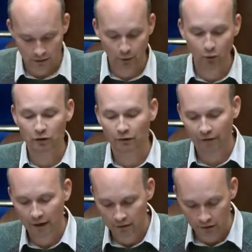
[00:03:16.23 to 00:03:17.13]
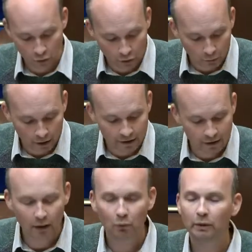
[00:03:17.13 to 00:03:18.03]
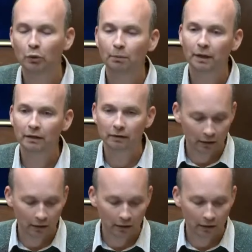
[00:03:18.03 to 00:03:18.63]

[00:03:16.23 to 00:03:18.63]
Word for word: Putin defends us, otherwise we would be eaten